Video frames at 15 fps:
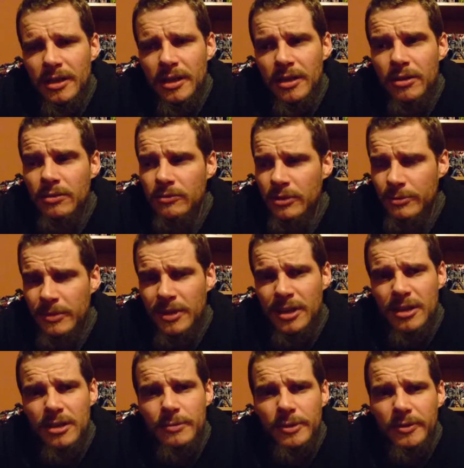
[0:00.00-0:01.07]
an
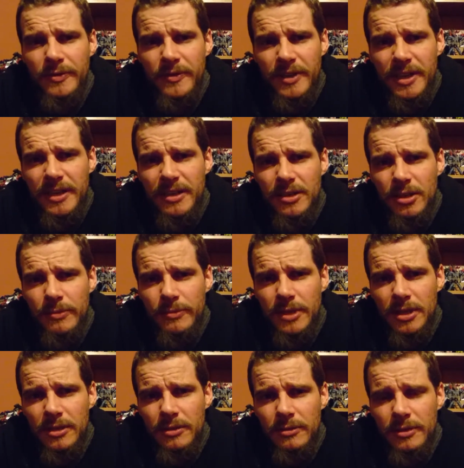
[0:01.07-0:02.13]
unremarkable vehicle
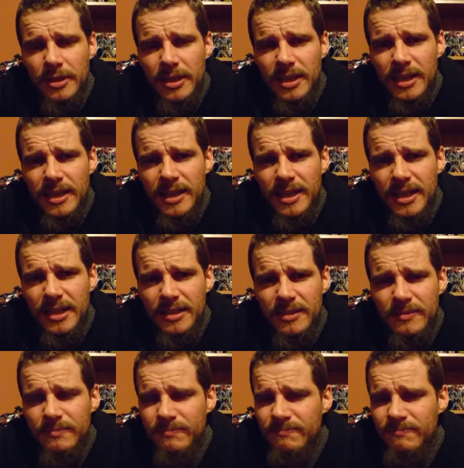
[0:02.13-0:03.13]
mode, and